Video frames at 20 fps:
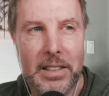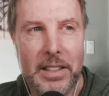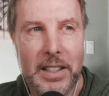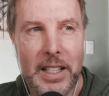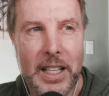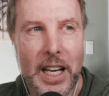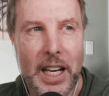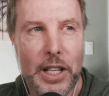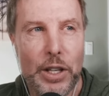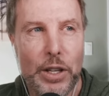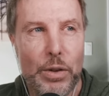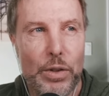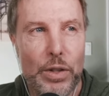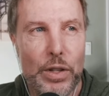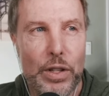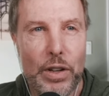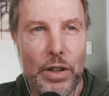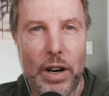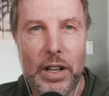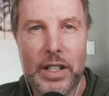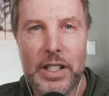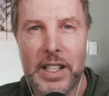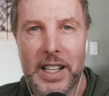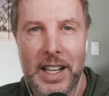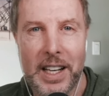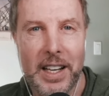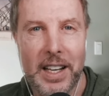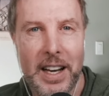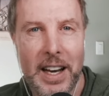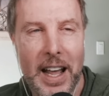can you start to
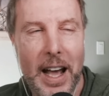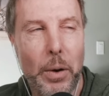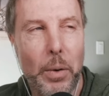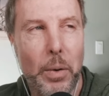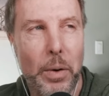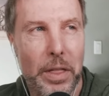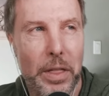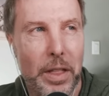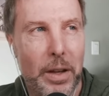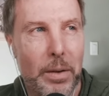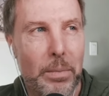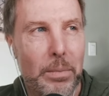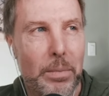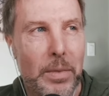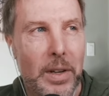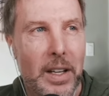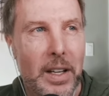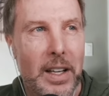connect with them